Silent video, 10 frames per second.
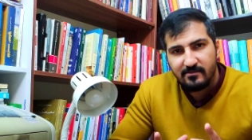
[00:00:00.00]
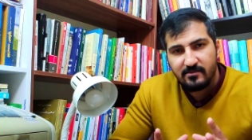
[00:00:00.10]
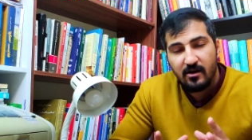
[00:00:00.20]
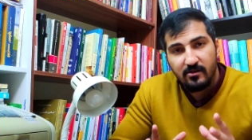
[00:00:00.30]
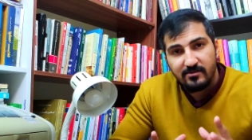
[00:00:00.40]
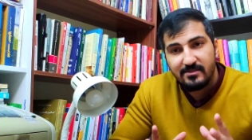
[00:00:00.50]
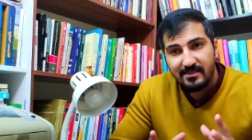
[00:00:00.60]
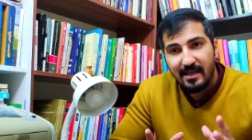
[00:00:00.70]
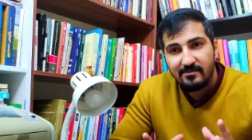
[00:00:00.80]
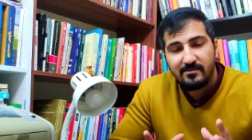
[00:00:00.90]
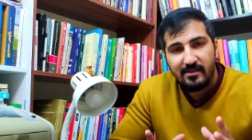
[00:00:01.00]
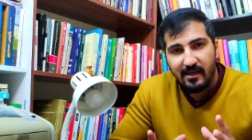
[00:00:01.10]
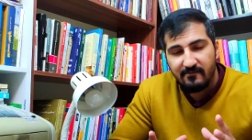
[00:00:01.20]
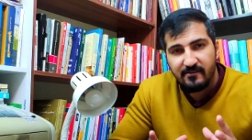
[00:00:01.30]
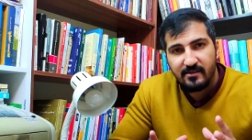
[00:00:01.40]
constantly
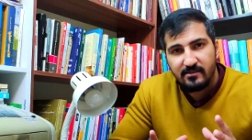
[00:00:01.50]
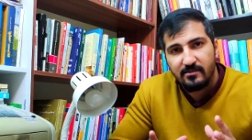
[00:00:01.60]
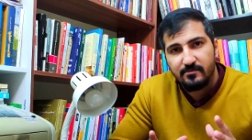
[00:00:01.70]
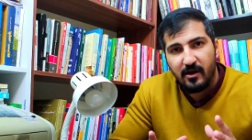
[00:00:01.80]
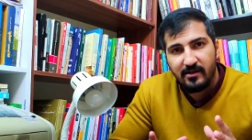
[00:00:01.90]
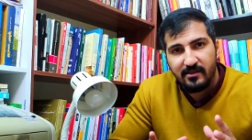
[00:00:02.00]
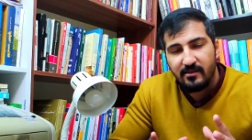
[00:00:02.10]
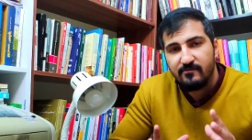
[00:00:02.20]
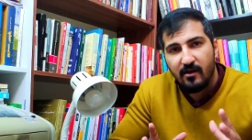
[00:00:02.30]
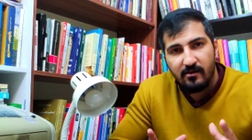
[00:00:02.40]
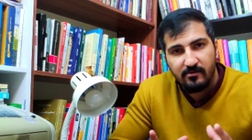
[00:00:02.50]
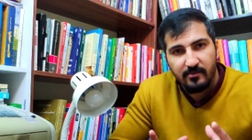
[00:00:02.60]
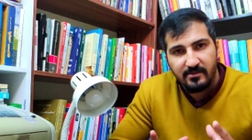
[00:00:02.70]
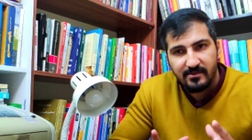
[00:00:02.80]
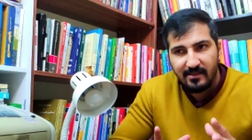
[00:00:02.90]
affected by the
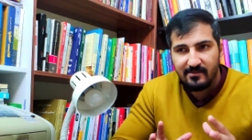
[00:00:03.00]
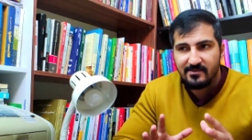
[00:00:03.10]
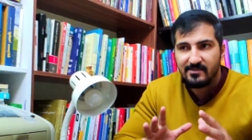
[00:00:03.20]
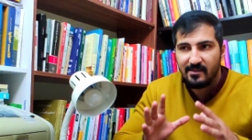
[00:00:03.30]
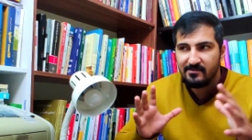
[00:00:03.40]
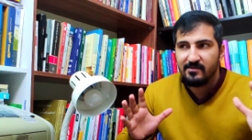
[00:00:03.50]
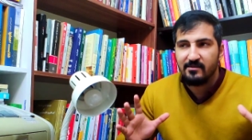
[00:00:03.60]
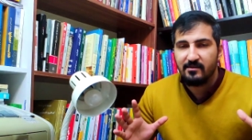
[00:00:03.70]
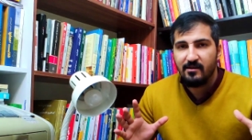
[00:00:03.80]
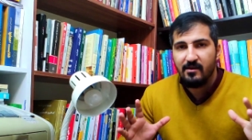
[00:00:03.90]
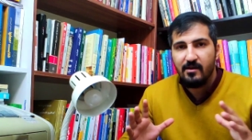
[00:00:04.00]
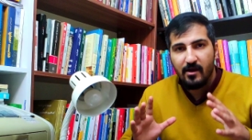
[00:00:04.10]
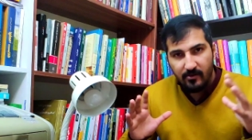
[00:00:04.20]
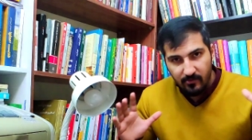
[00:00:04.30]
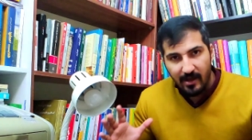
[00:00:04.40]
environment and the setting
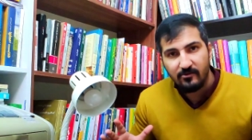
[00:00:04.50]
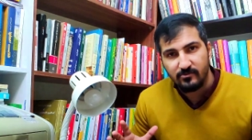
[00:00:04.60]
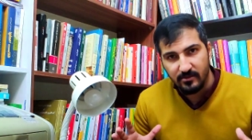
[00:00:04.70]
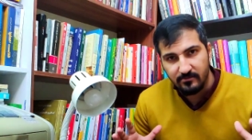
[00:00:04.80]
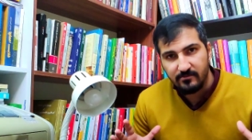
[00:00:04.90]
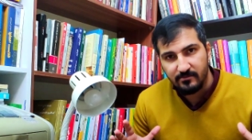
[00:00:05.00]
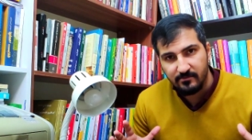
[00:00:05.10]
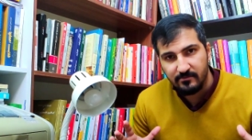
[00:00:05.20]
around them.